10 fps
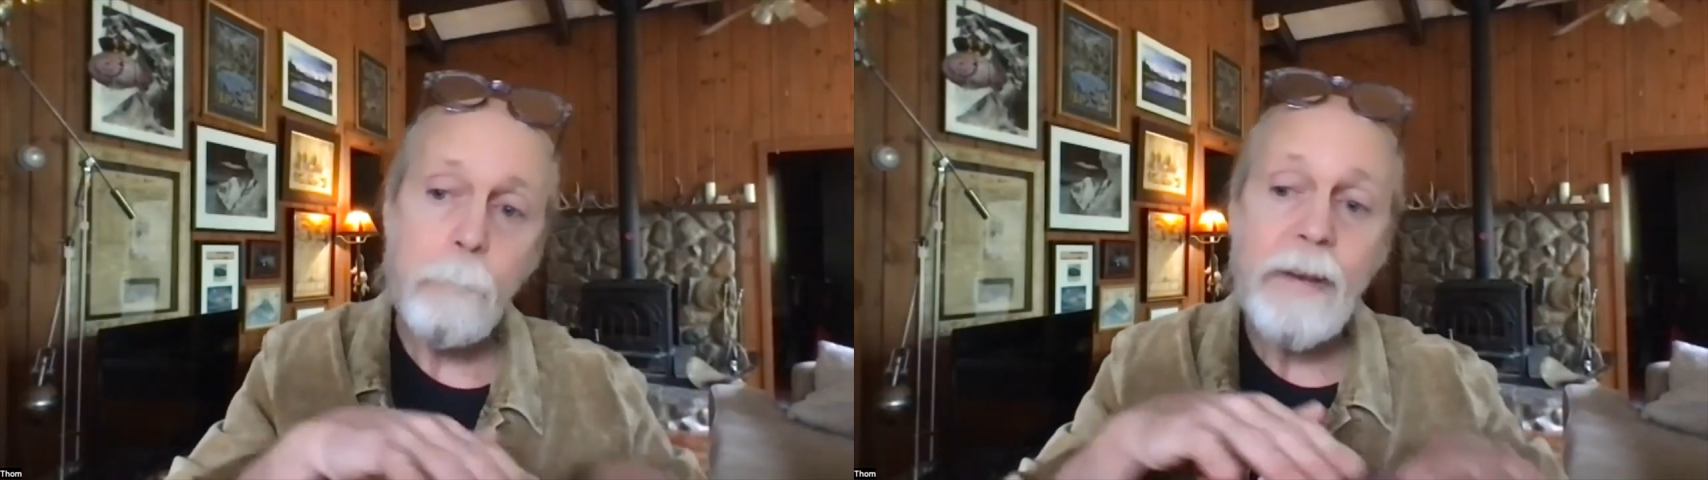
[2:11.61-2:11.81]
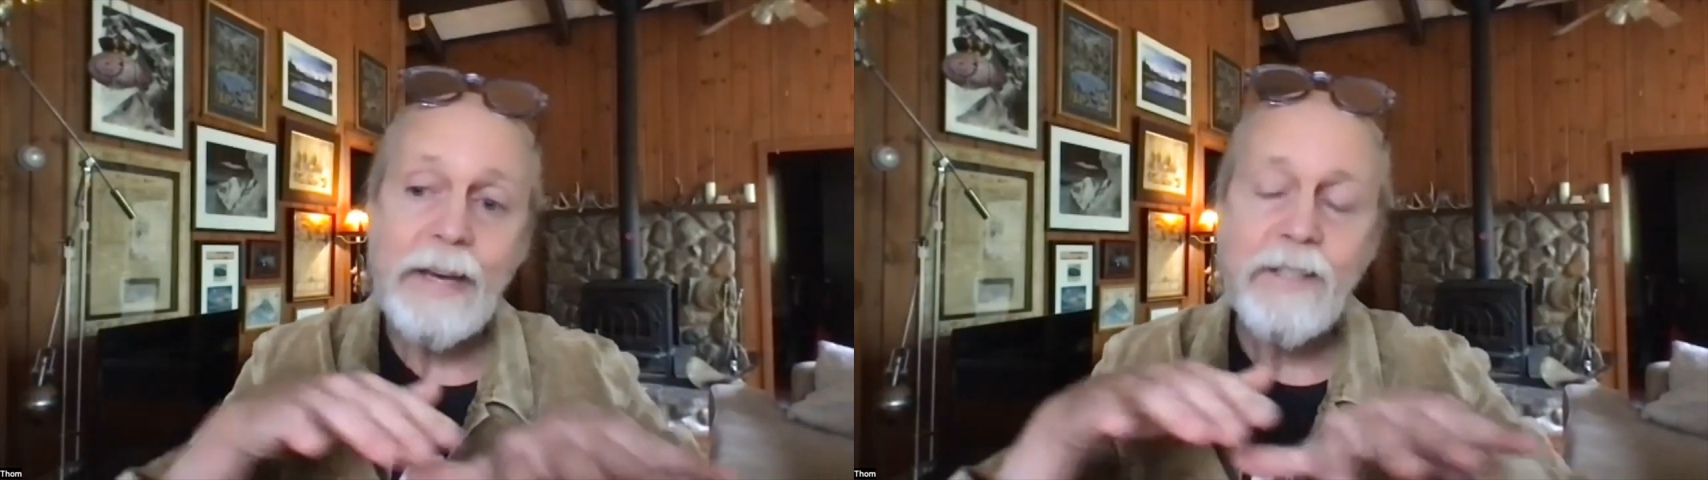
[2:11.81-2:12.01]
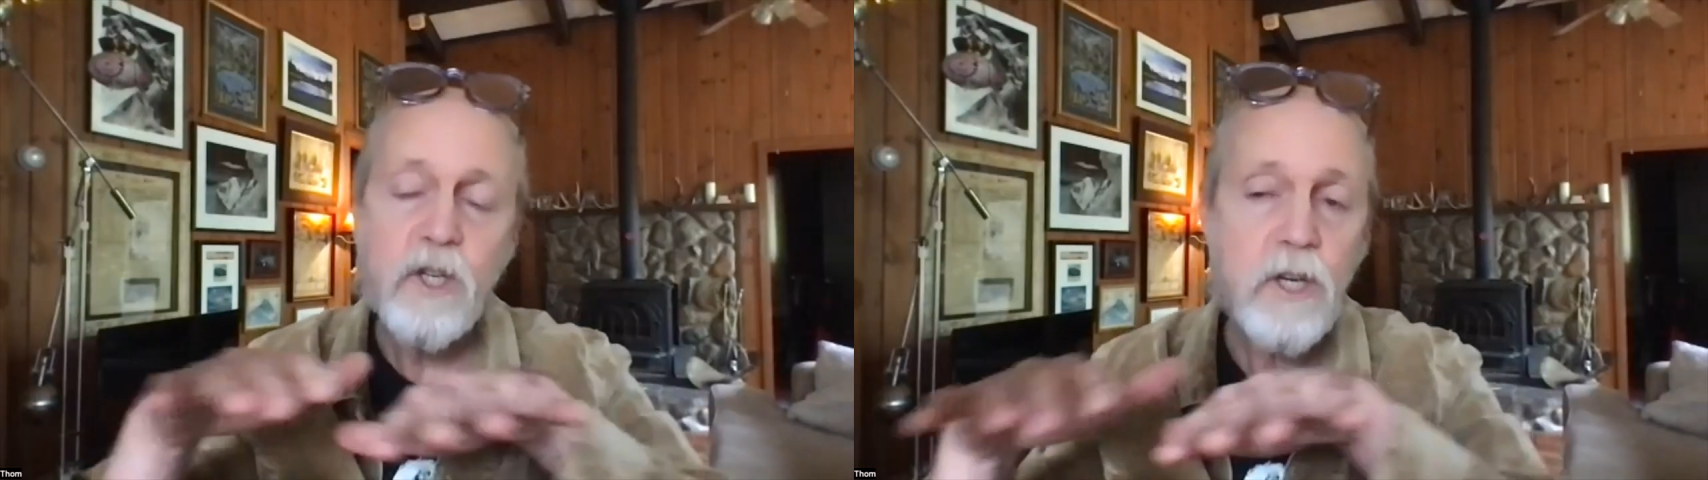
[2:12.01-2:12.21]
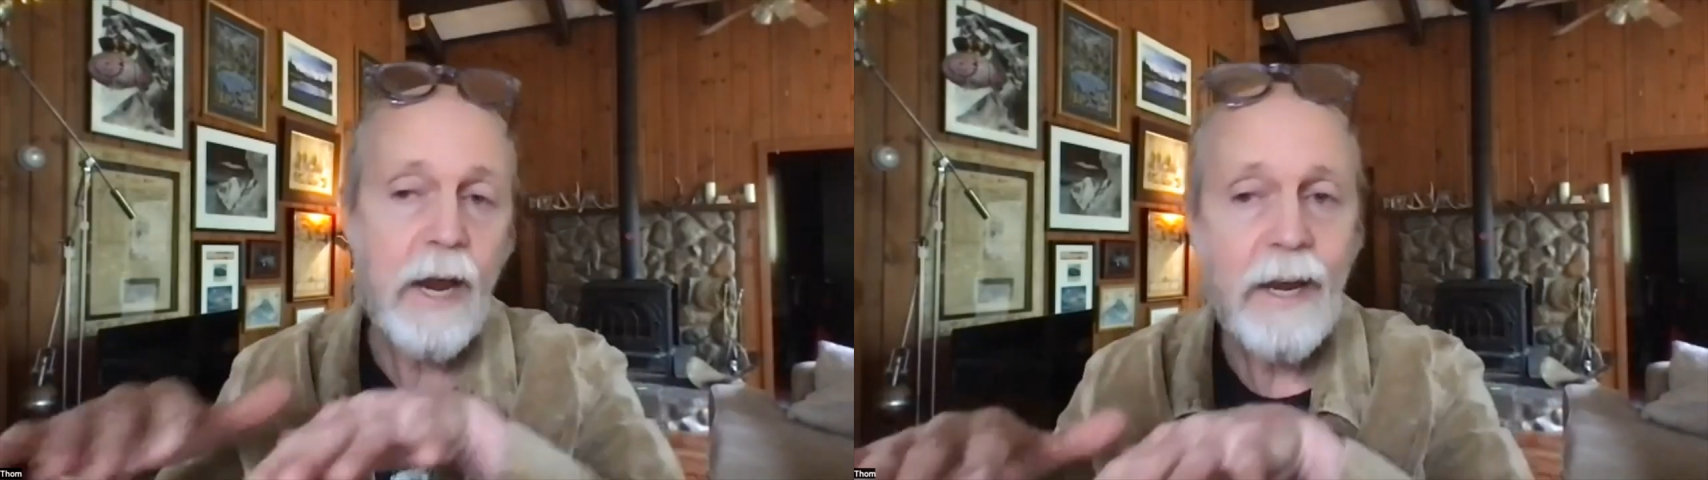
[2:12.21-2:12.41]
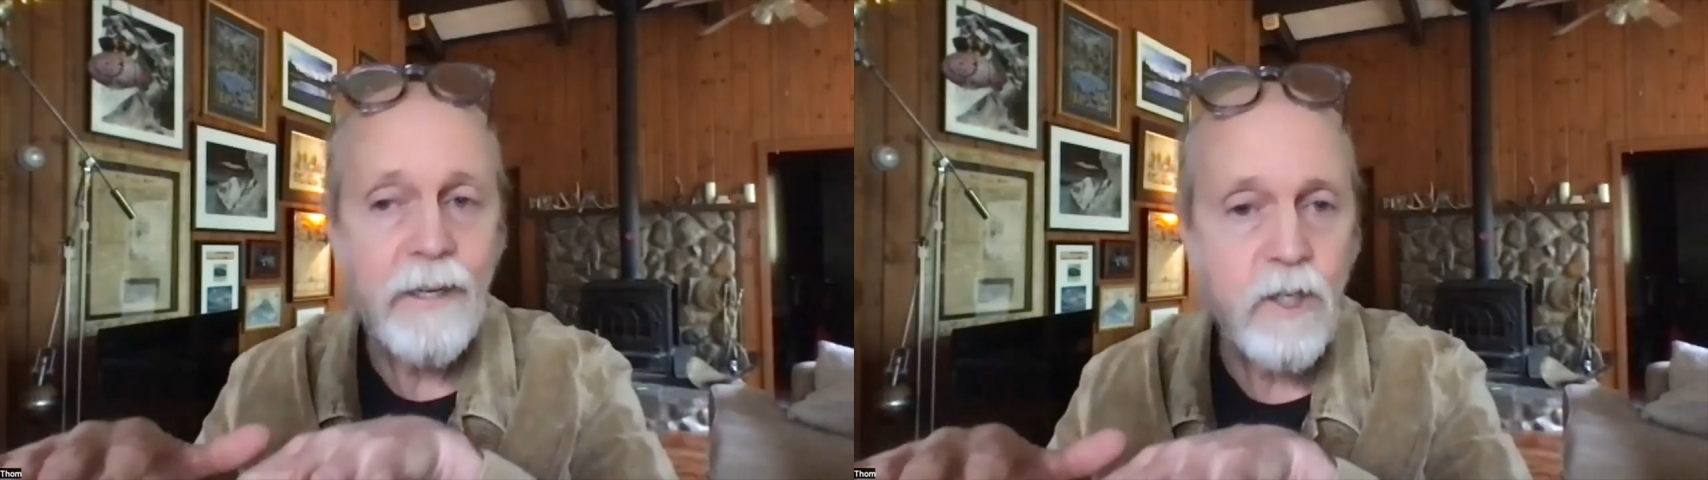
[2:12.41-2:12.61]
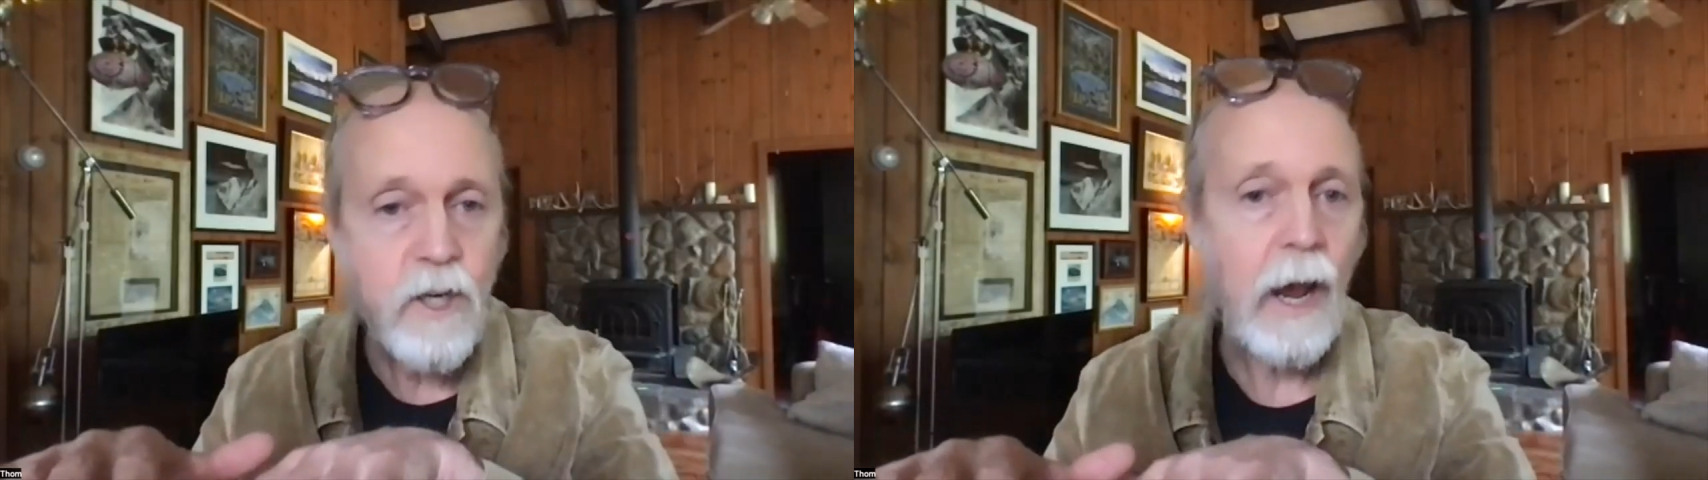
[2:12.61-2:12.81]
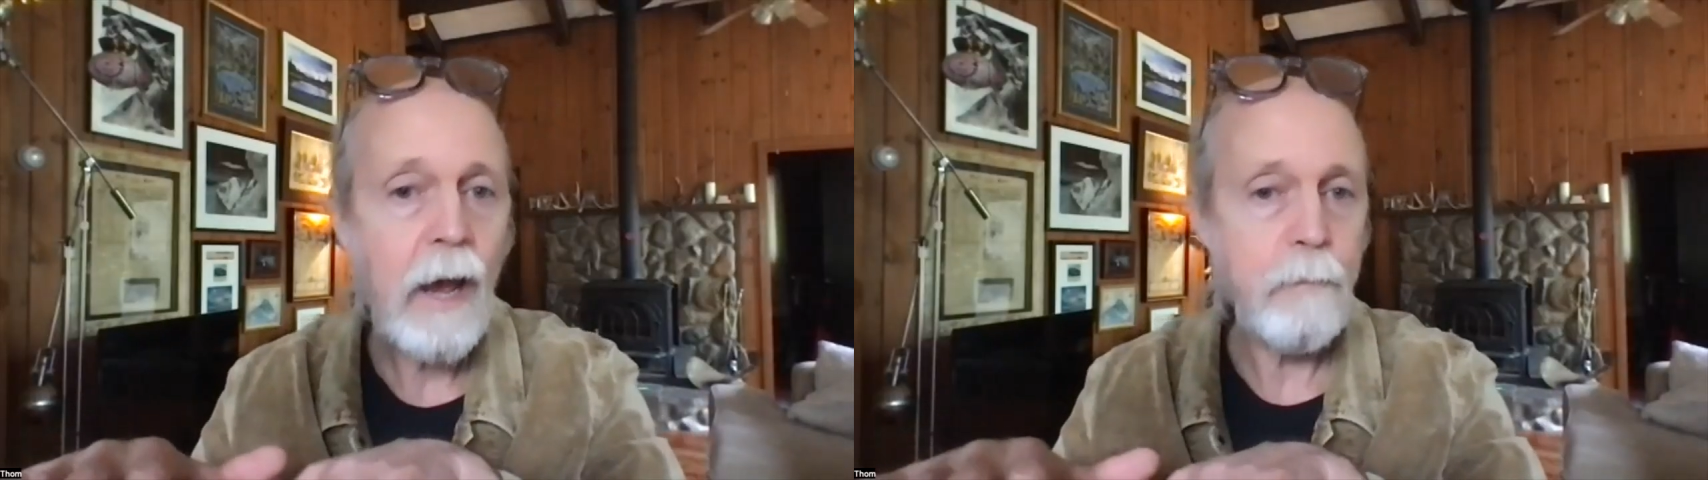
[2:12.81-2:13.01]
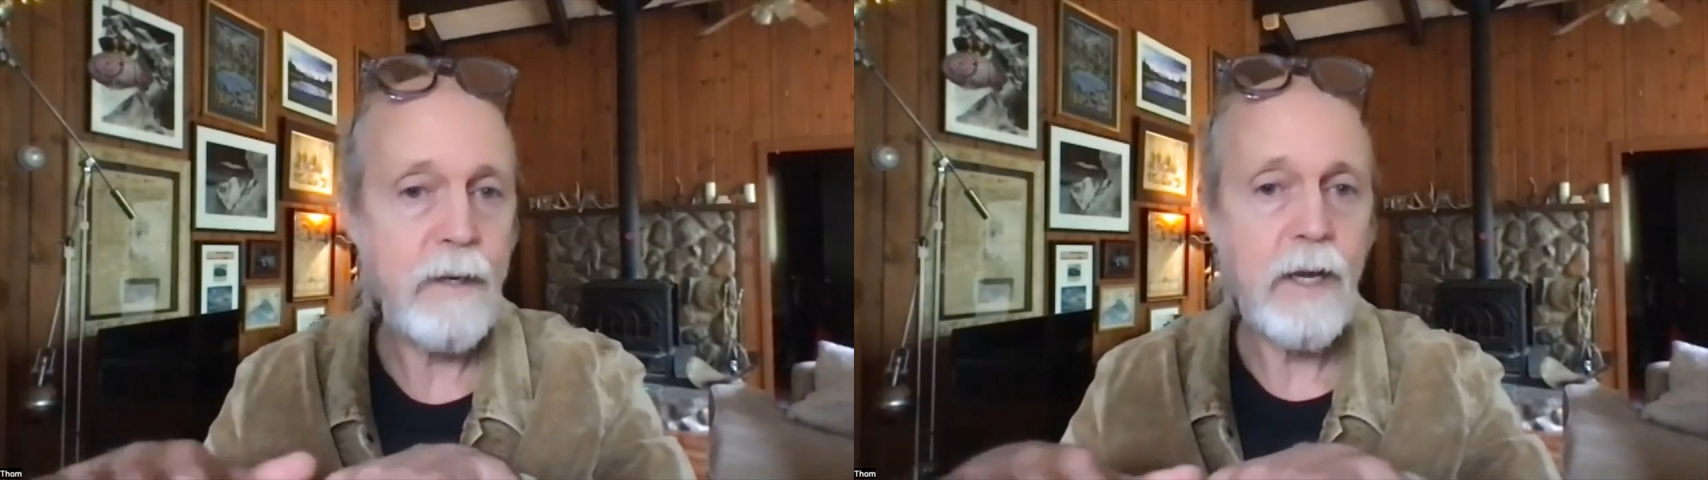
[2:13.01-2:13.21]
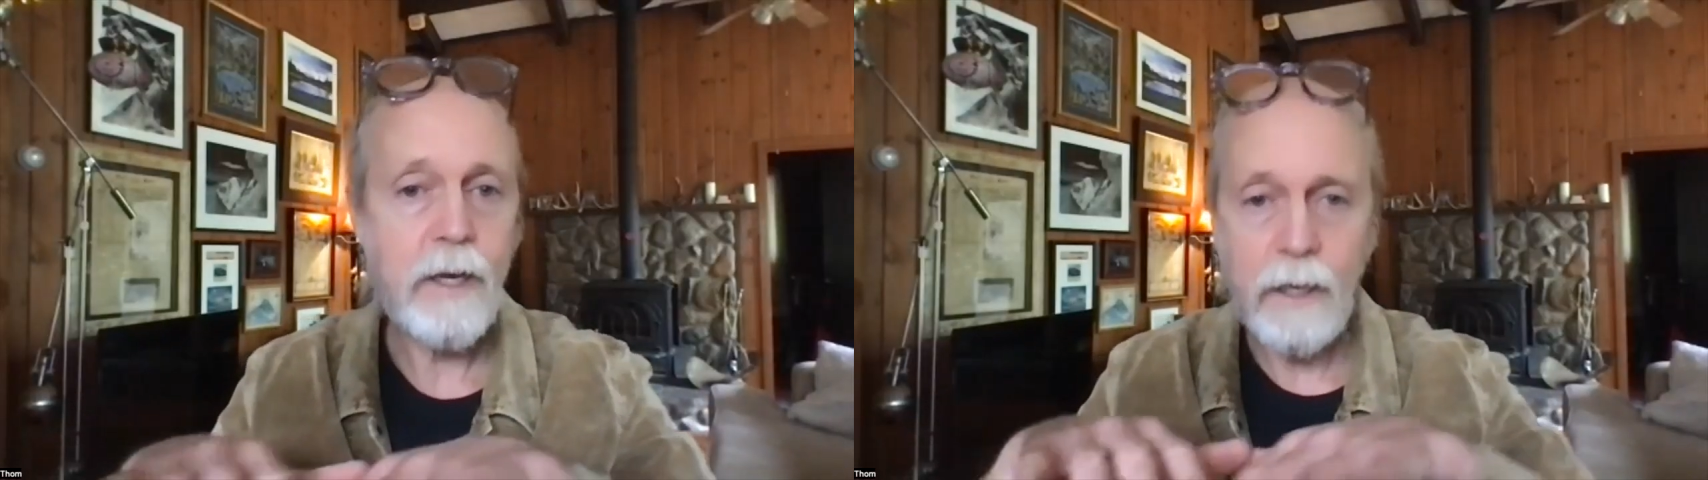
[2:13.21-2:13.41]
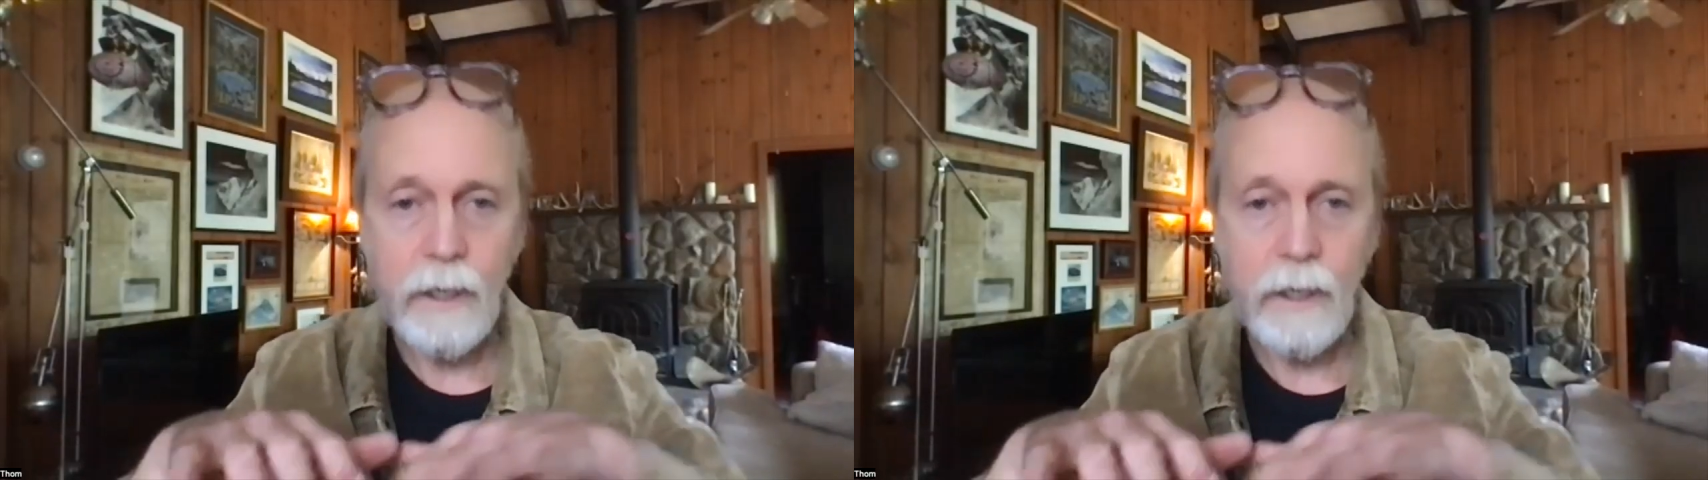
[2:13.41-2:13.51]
big change happening